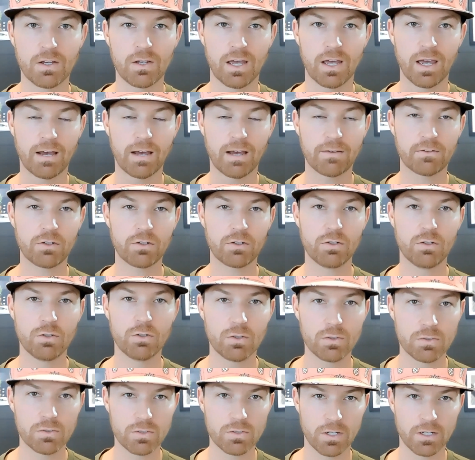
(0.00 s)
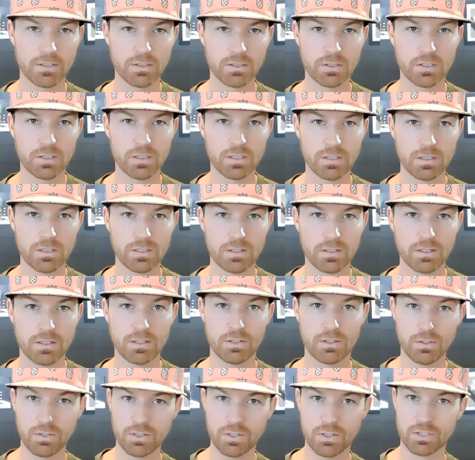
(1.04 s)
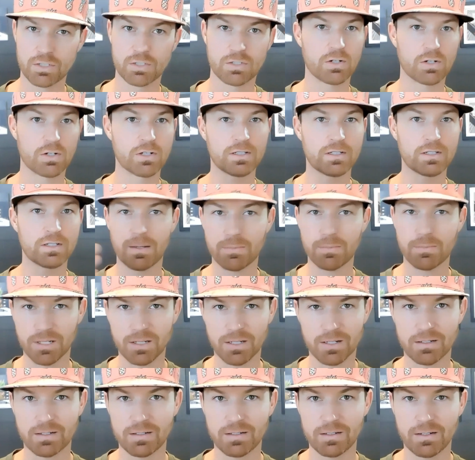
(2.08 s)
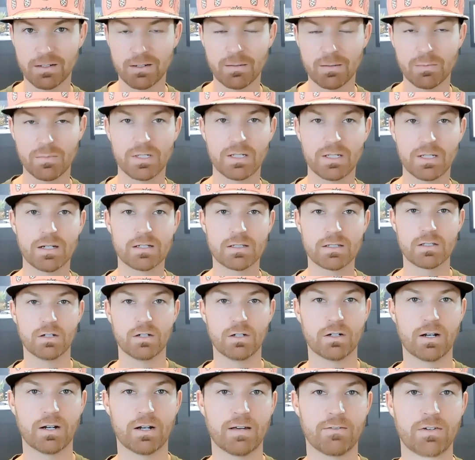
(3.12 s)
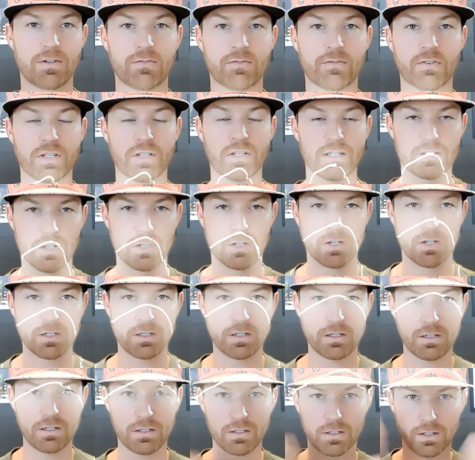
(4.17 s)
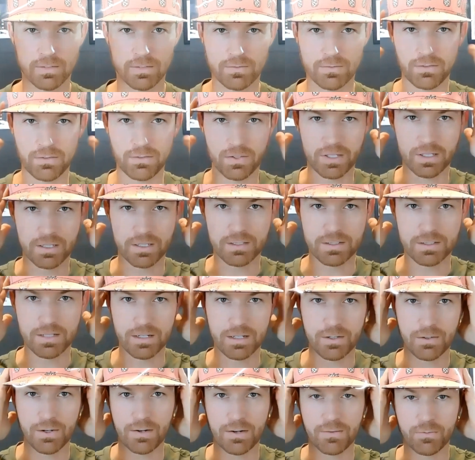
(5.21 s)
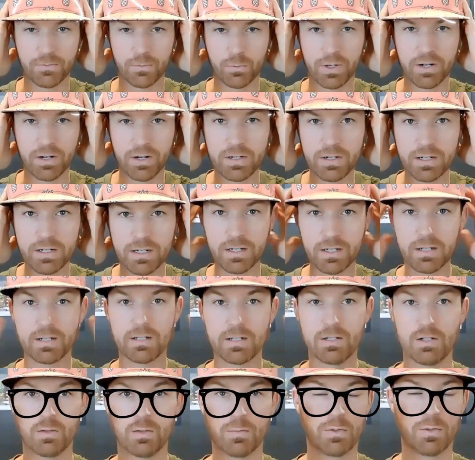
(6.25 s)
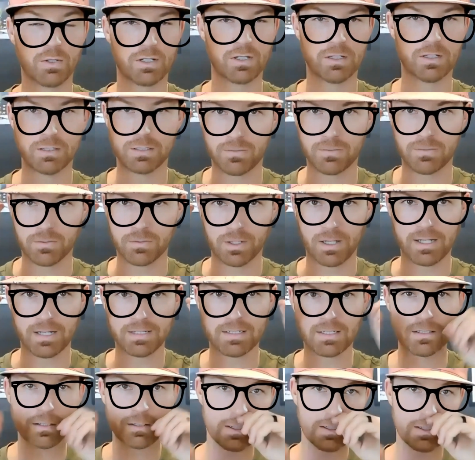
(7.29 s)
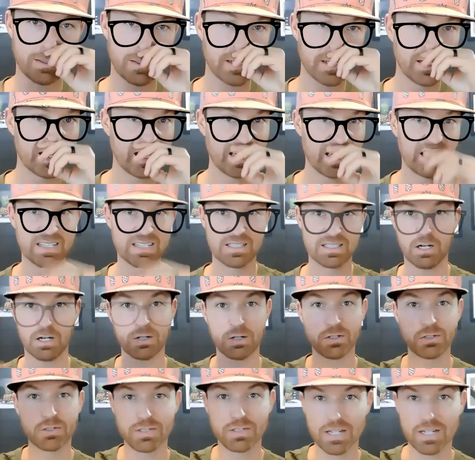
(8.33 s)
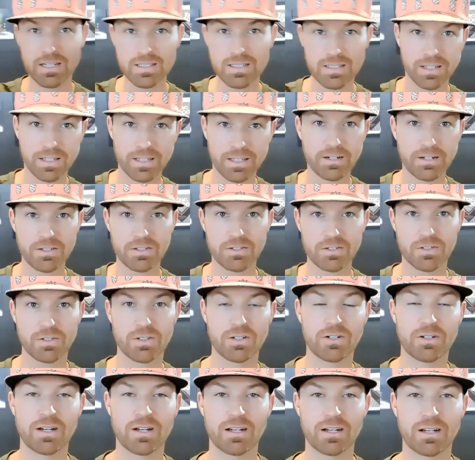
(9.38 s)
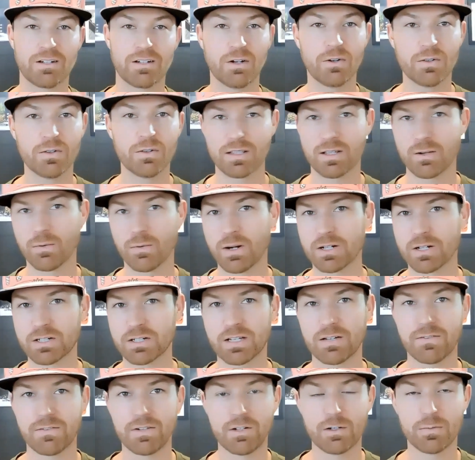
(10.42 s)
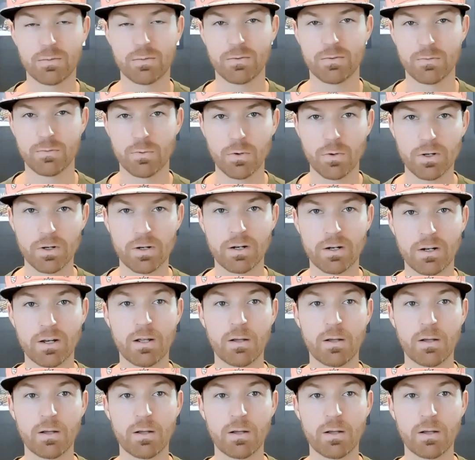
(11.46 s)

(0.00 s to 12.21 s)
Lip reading: After you do those 100, you can just start at the top again. Because you're going to have different things on, you're going to have different things that you have wearing, you can put different glasses on, and it's 100 days later, so they're not going to know that they watched that video before,